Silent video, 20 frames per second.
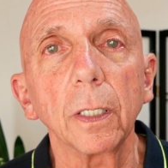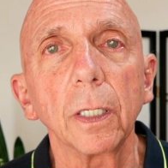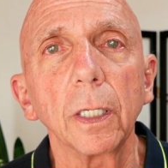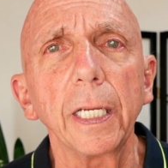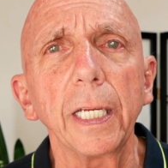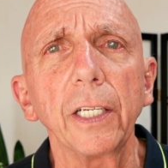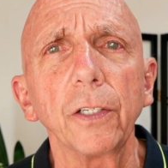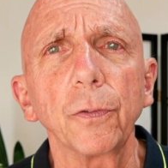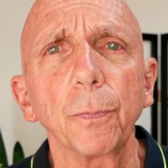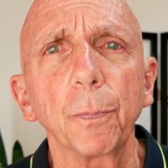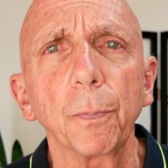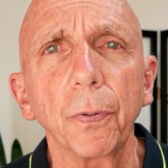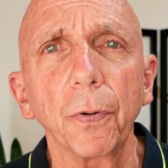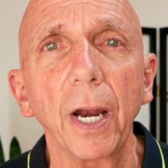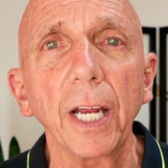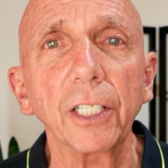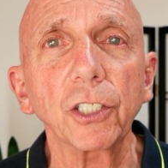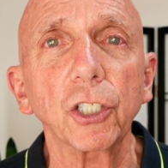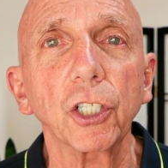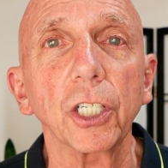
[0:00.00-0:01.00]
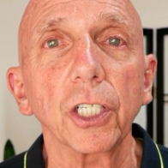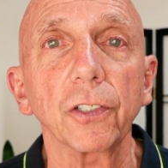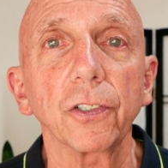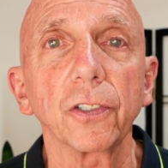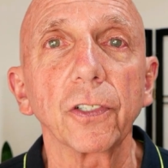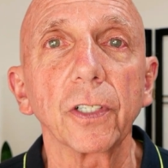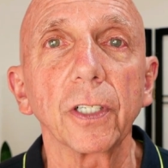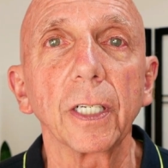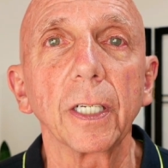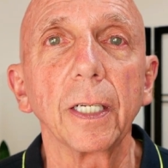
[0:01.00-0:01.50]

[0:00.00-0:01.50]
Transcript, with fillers: is precious.